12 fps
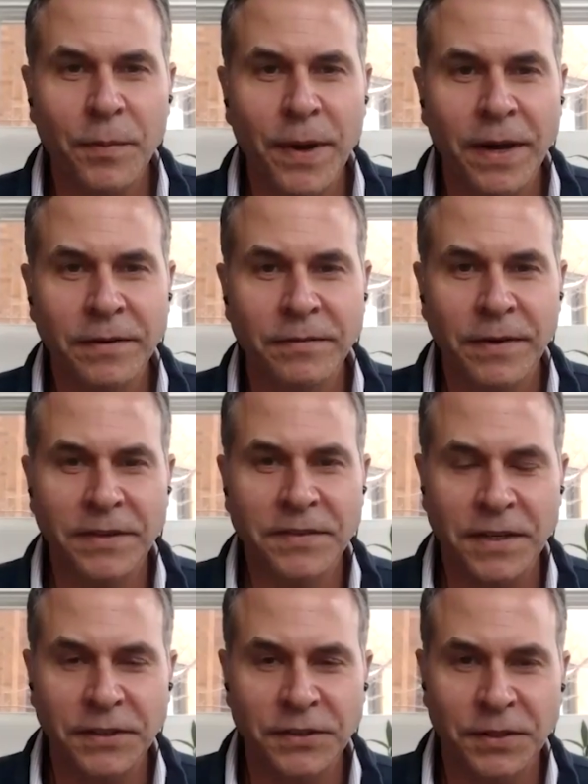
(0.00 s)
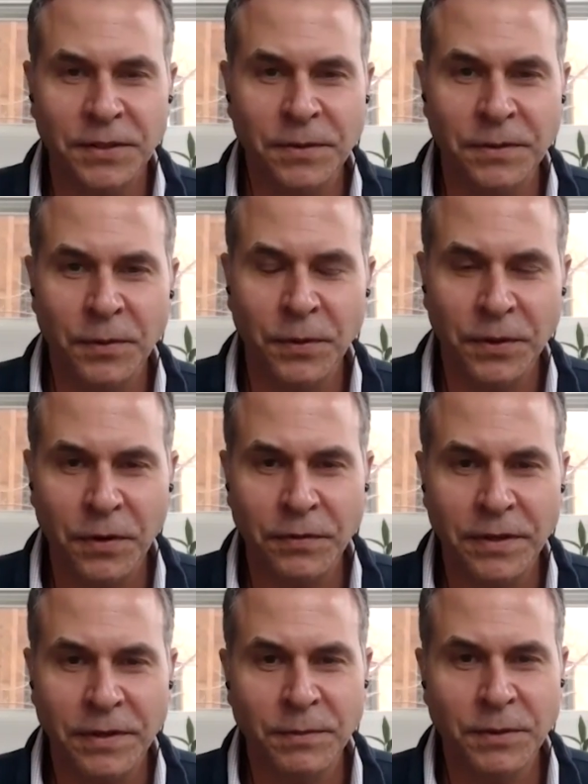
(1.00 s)
about vaccination or, or
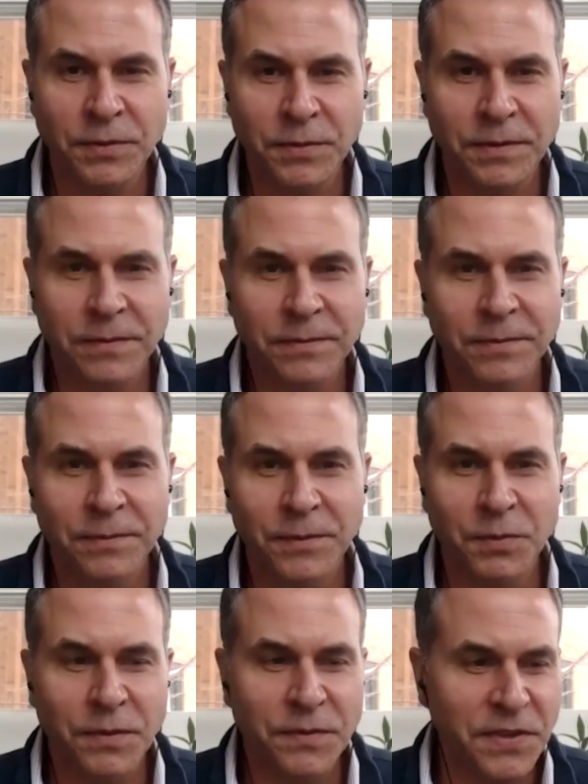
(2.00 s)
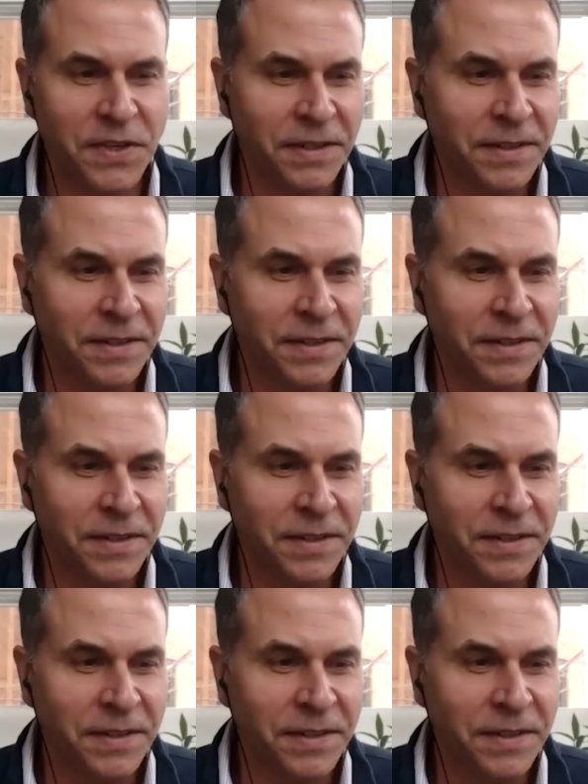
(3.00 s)
COVID, which, which we've seen.